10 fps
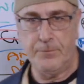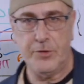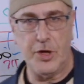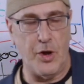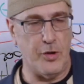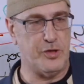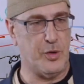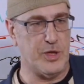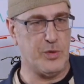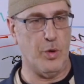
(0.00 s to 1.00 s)
the known
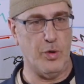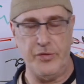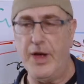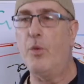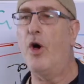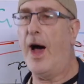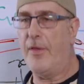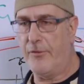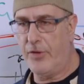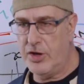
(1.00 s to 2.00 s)
Jewish world. There were
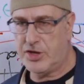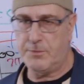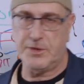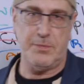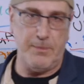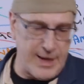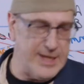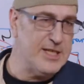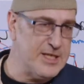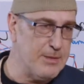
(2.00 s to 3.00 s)
other versions, but
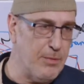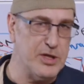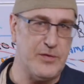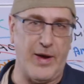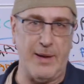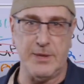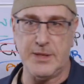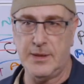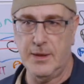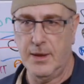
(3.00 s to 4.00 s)
his is the most
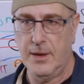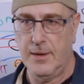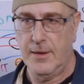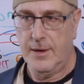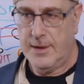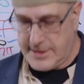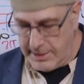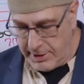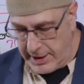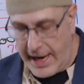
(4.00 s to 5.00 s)
famous.
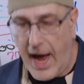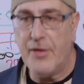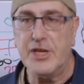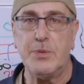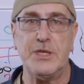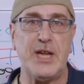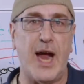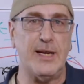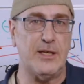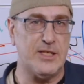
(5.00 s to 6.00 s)
Similarly, others were
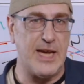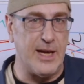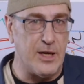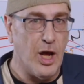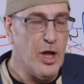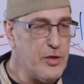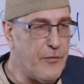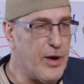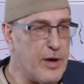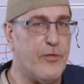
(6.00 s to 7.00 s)
starting to send the
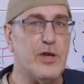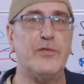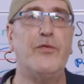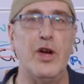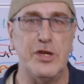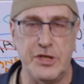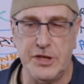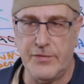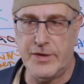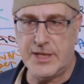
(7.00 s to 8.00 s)
very first versions
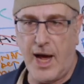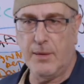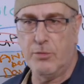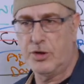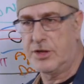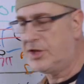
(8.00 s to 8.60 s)
of the Talmud and